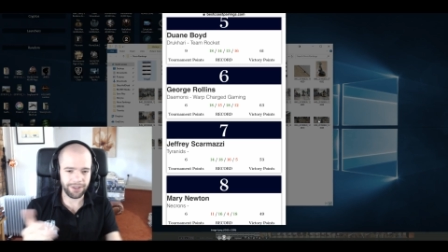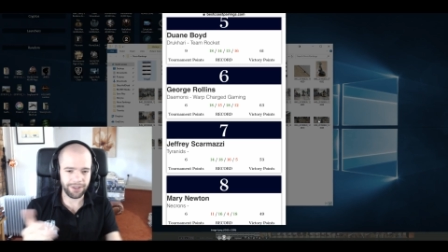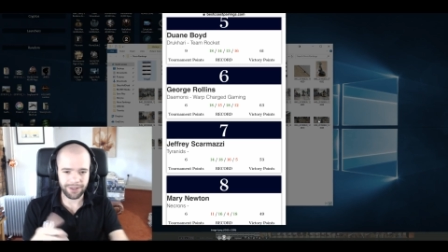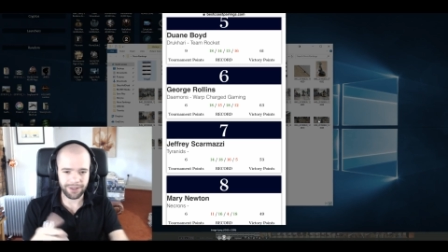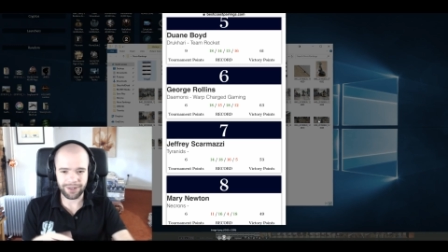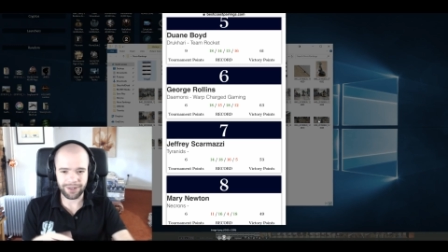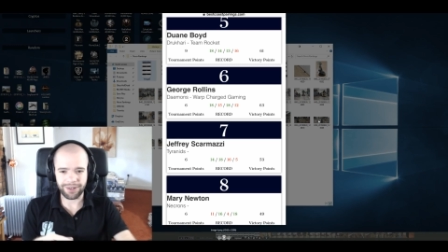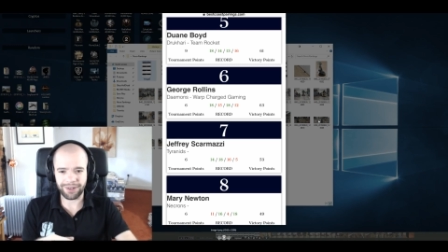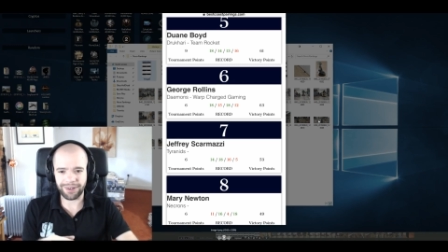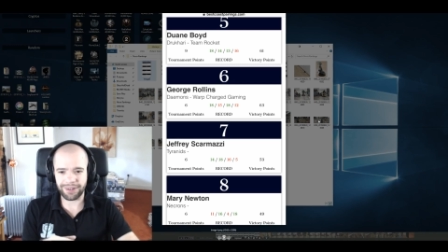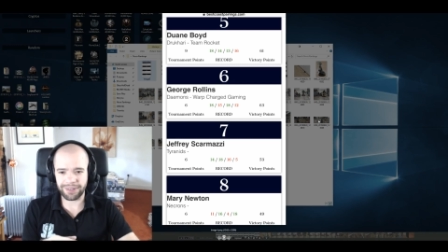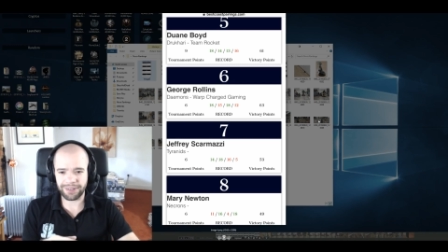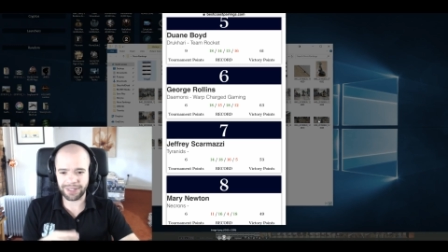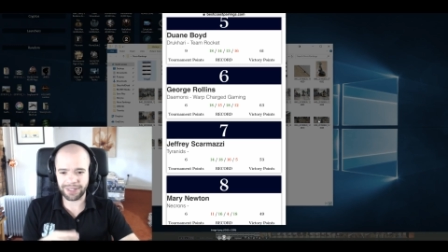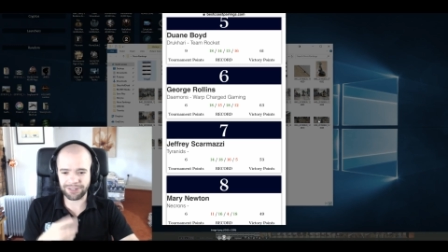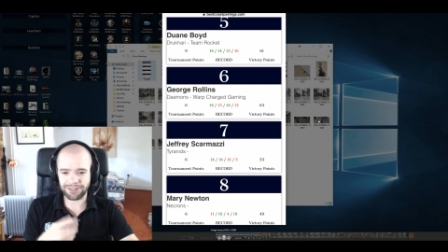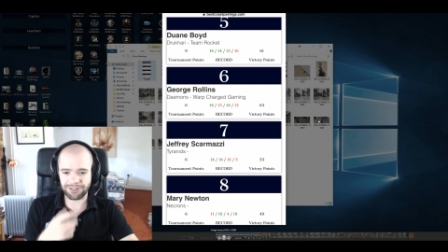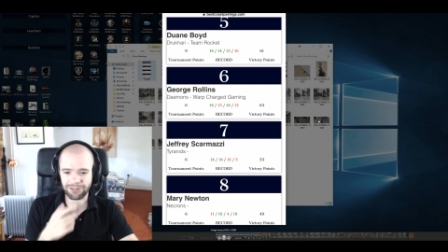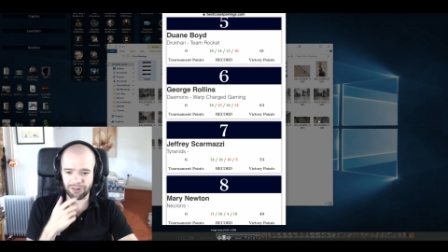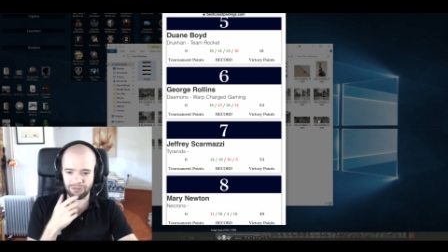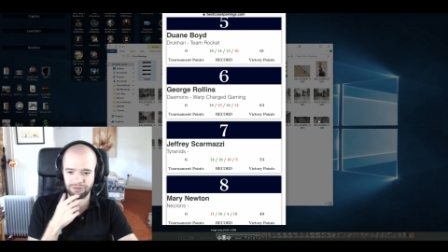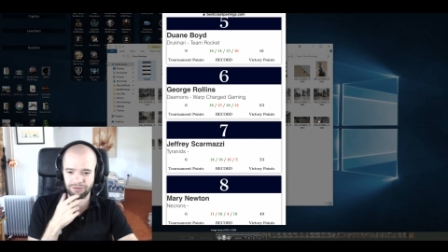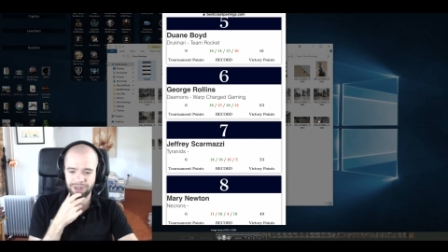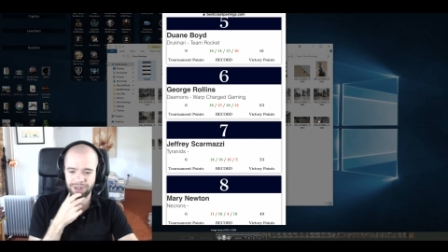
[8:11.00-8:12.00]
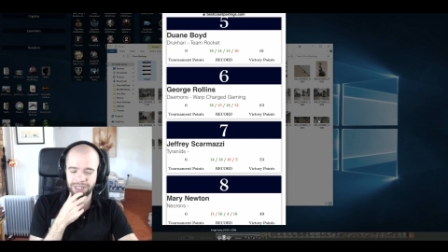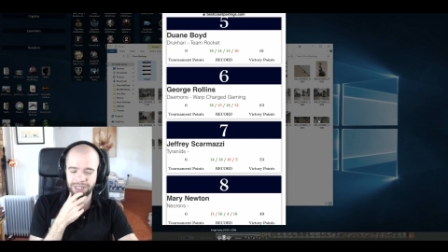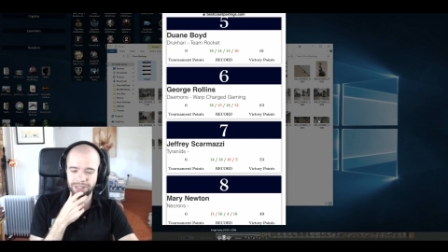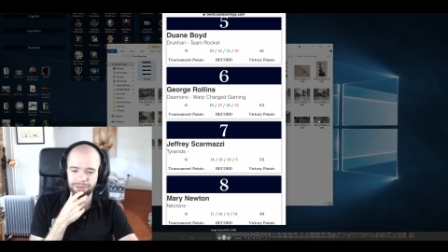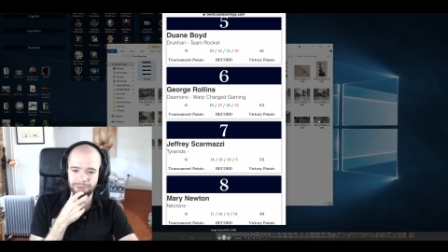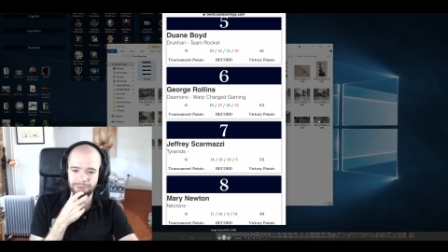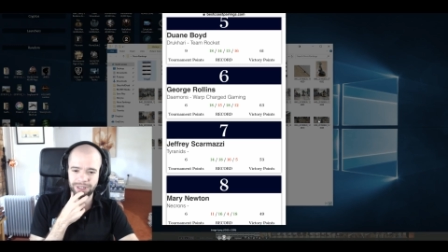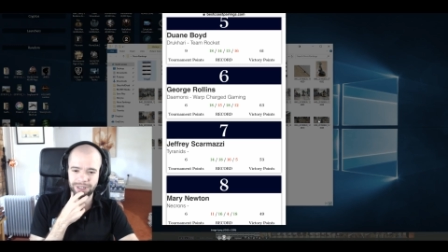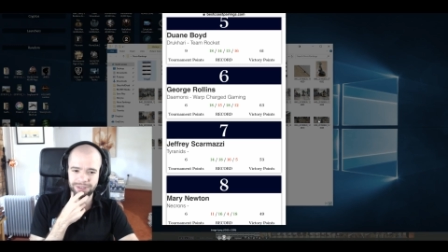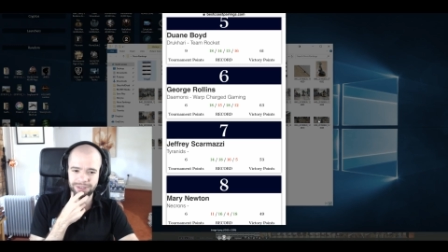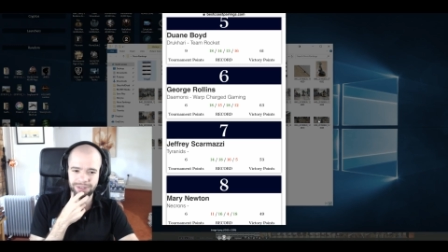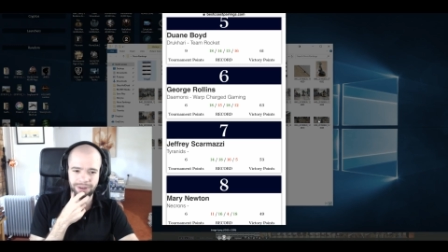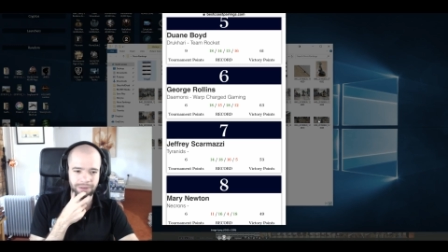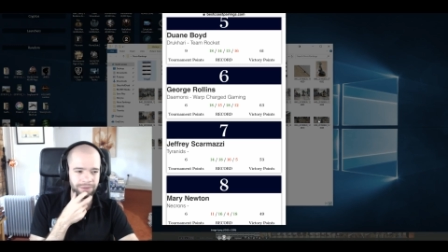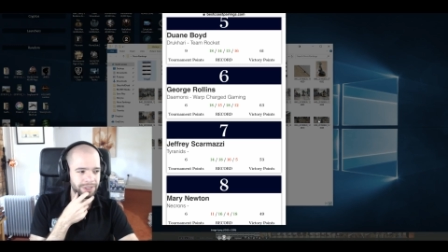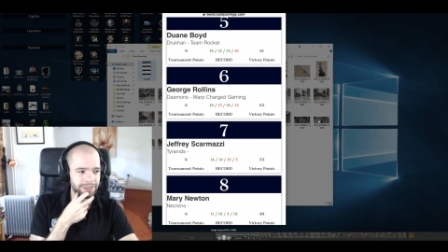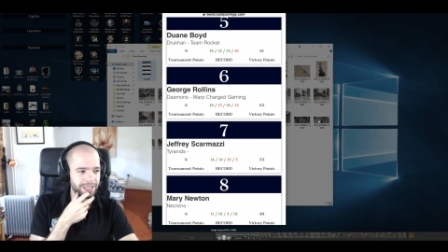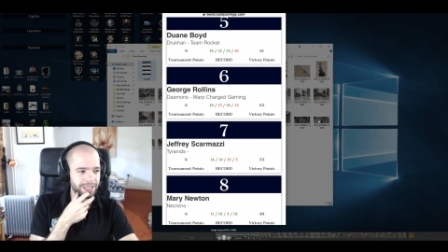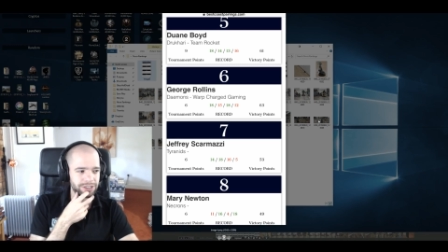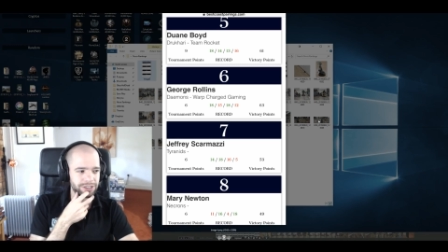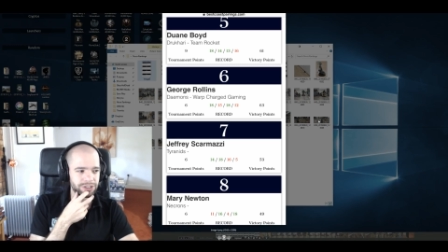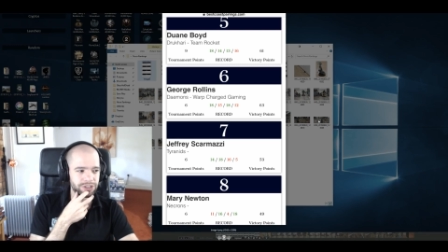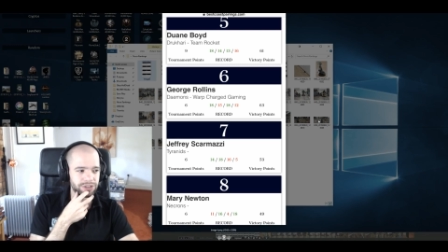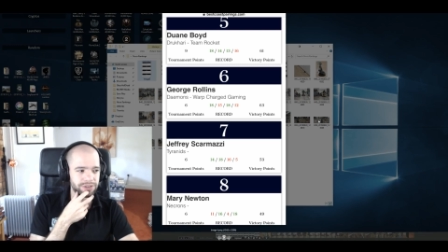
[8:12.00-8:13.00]
uh, that's not really much. I mean,
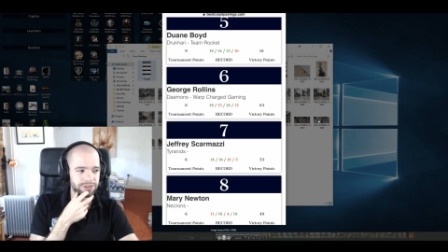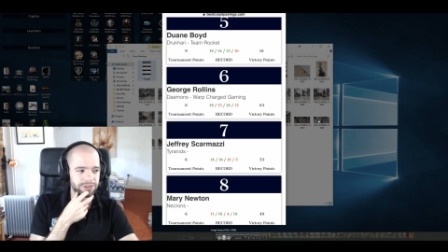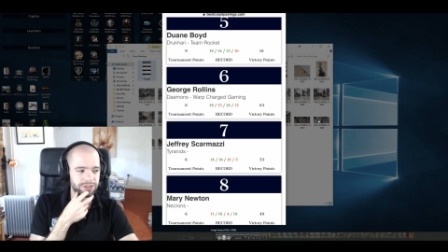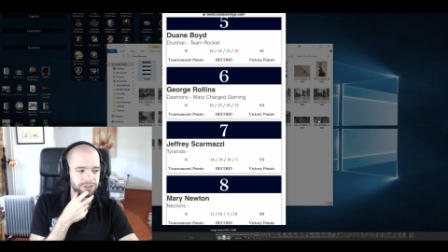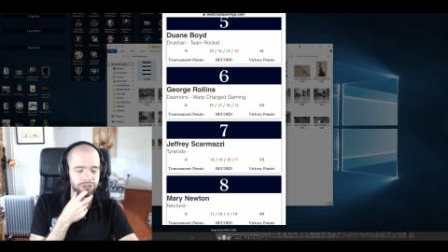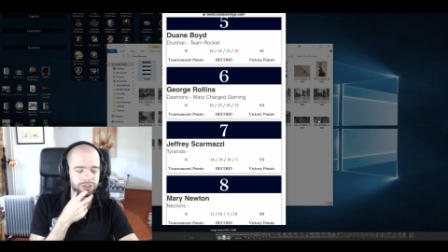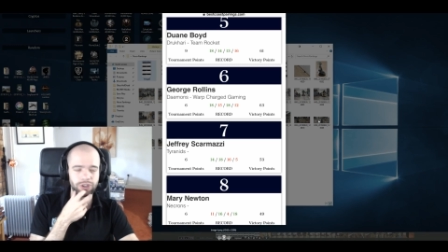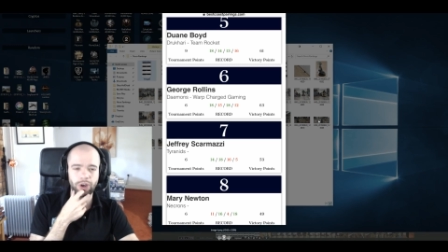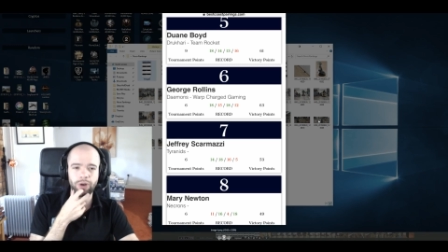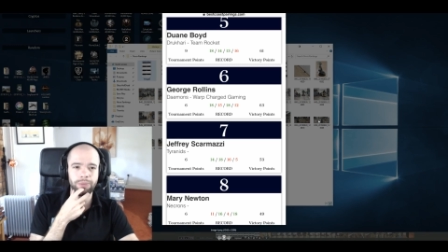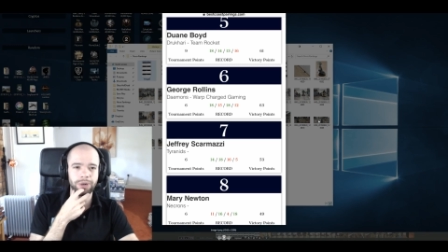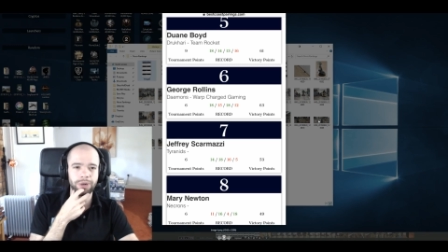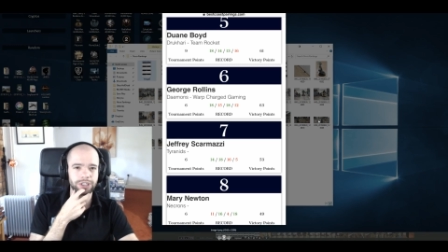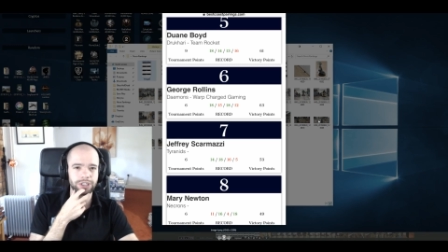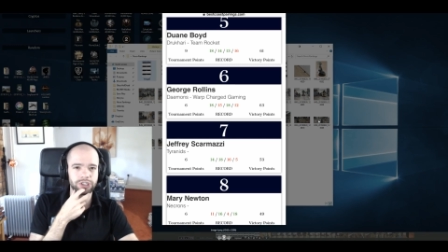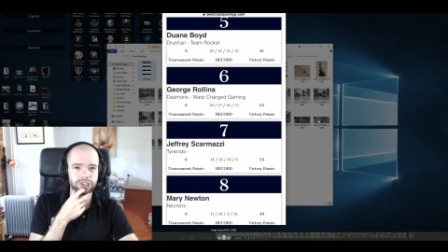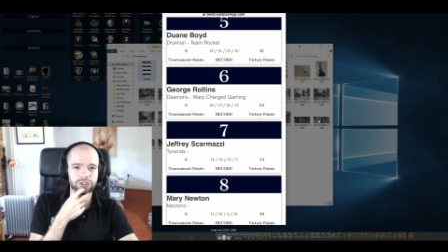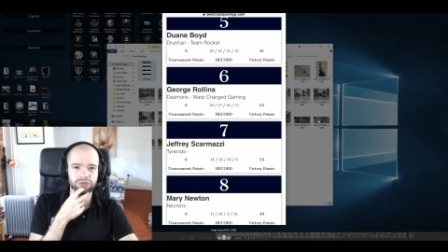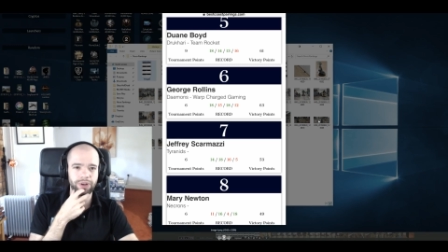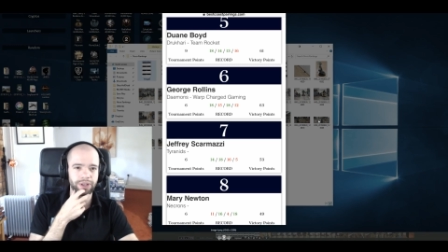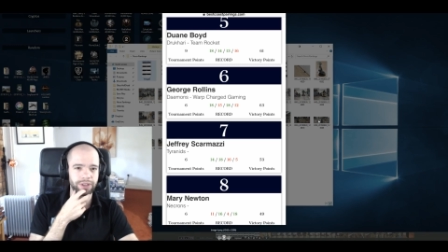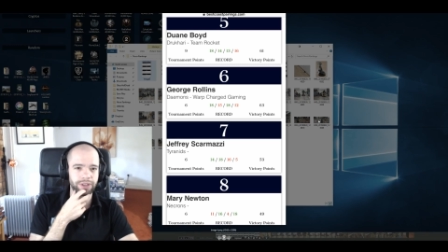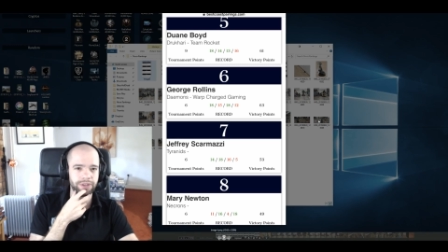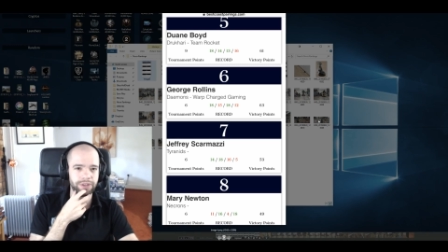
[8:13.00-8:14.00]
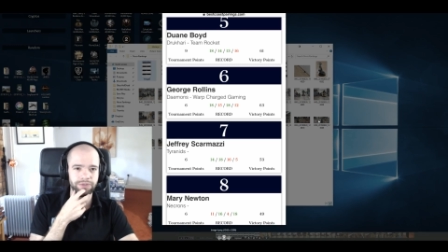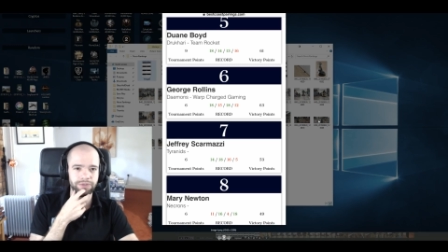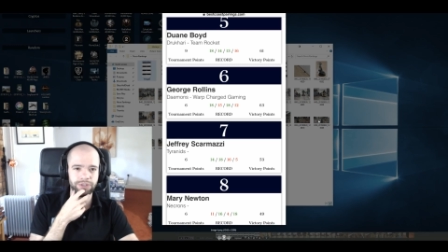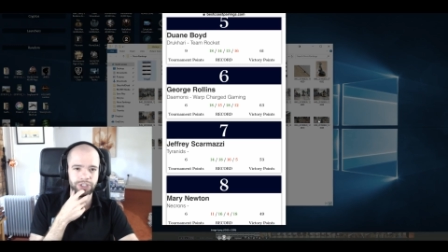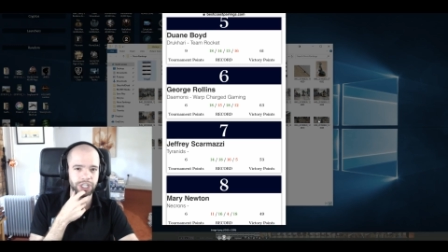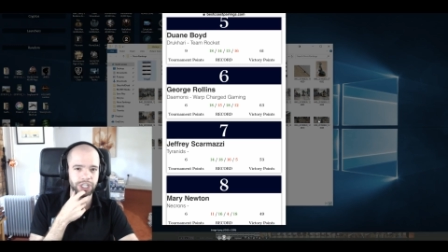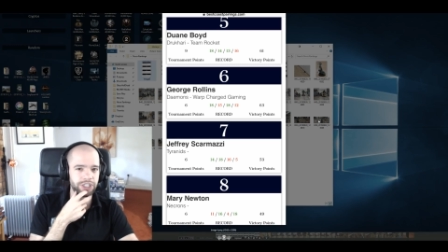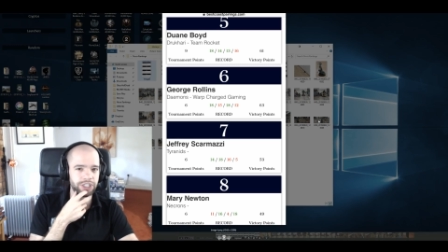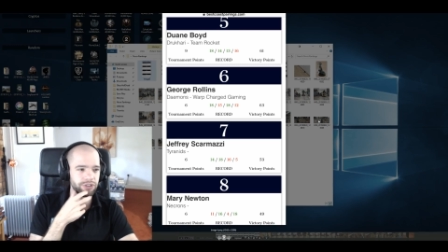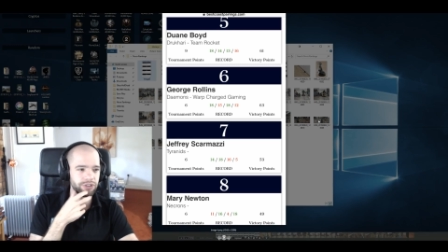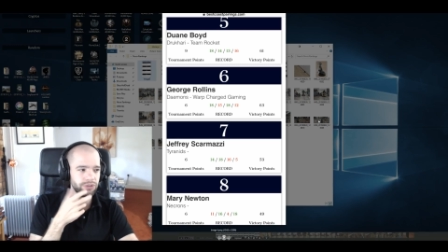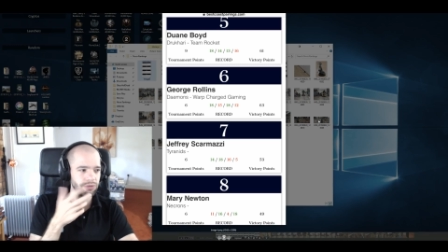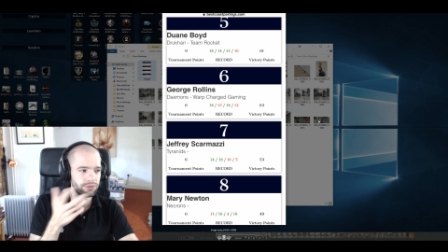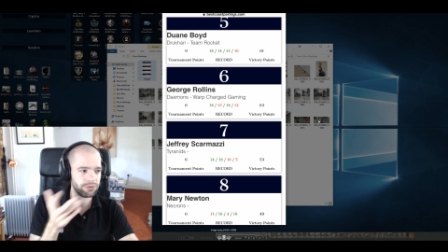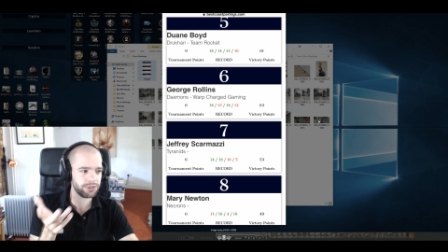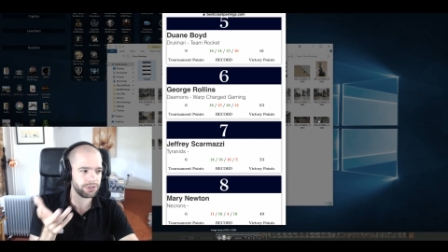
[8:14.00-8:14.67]
that's so much strength of schedule,